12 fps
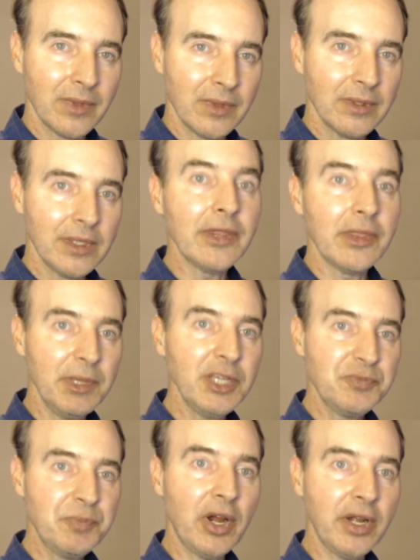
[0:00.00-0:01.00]
yeah, the
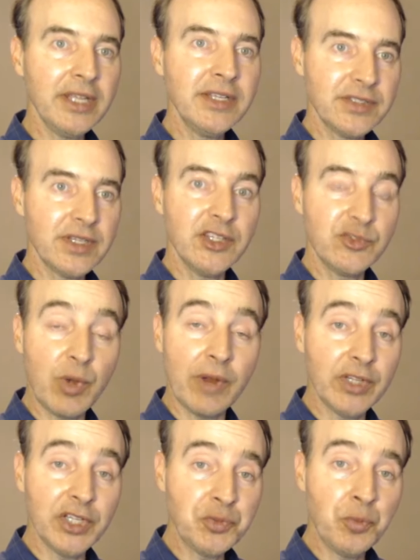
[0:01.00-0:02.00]
biggest part is
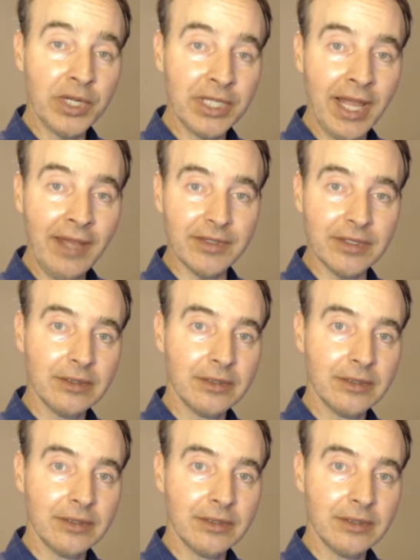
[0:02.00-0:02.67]
Revelation 1:11.